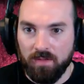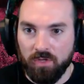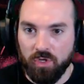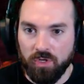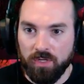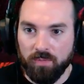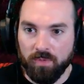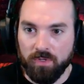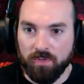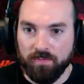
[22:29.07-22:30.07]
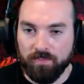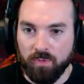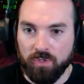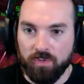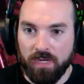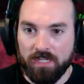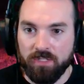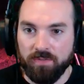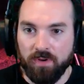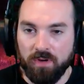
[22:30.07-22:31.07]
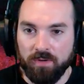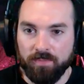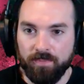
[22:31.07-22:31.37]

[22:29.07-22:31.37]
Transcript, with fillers: Good. We're doing we're doing nice so far.